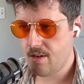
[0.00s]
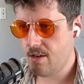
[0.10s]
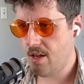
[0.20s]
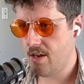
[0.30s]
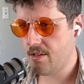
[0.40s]

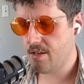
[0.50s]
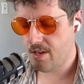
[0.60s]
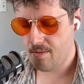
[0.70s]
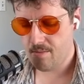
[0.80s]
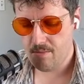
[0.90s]
and it's like
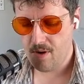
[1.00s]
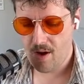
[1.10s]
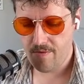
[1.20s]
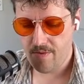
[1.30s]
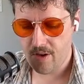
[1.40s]
a not
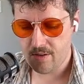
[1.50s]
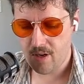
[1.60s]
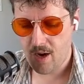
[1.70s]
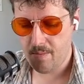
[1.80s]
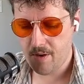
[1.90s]
fun
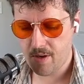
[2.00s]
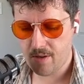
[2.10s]
topic,